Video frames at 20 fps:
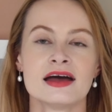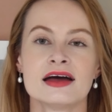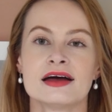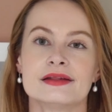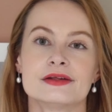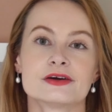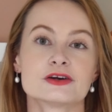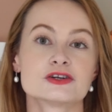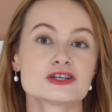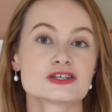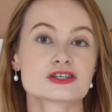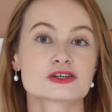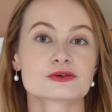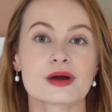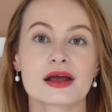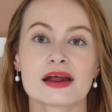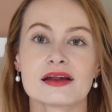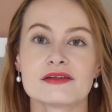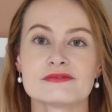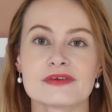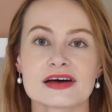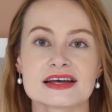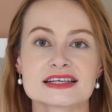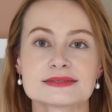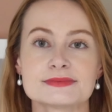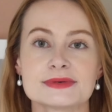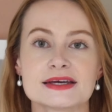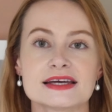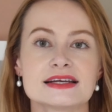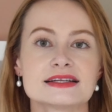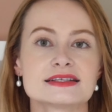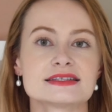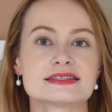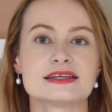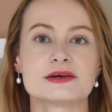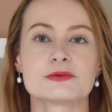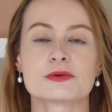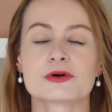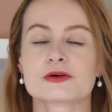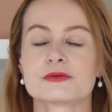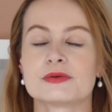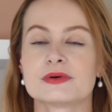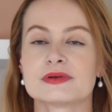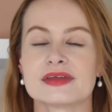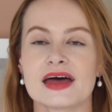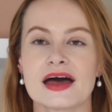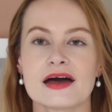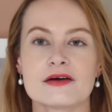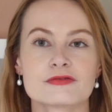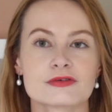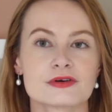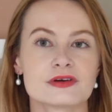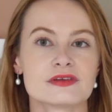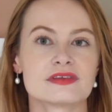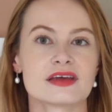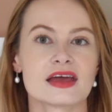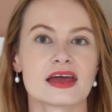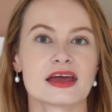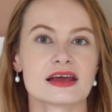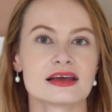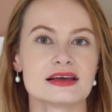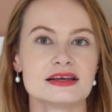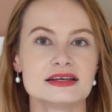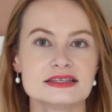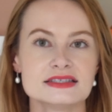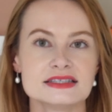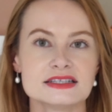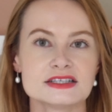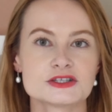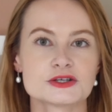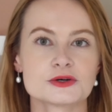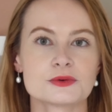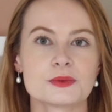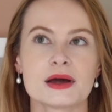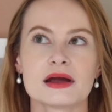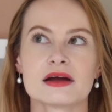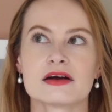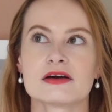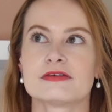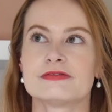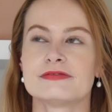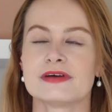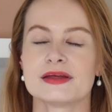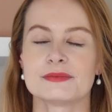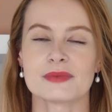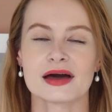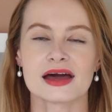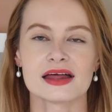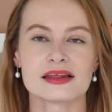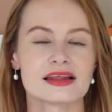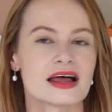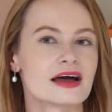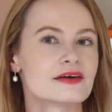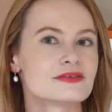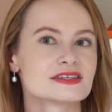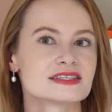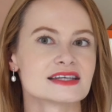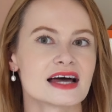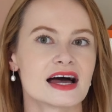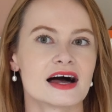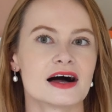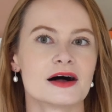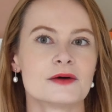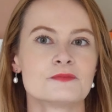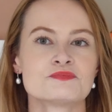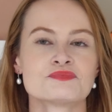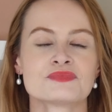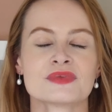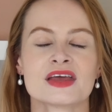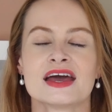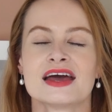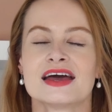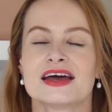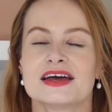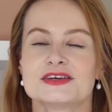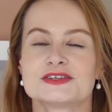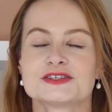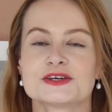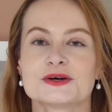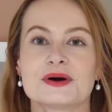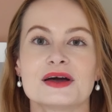They're just great investments. They work with everything, easy to wear, fit my lifestyle. So